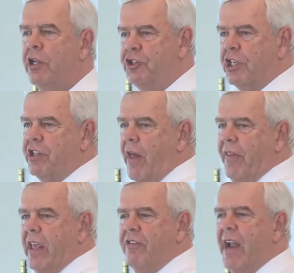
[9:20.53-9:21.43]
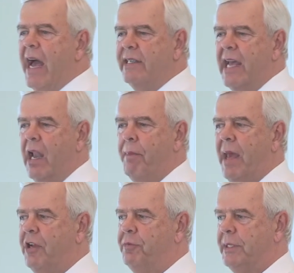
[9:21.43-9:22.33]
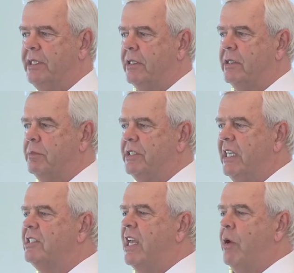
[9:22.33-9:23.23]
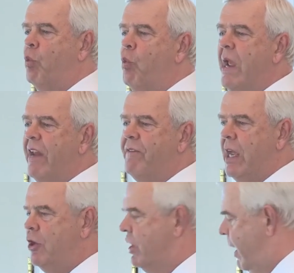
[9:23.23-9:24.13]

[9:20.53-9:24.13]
just on these nine talent management systems. This can reinvent your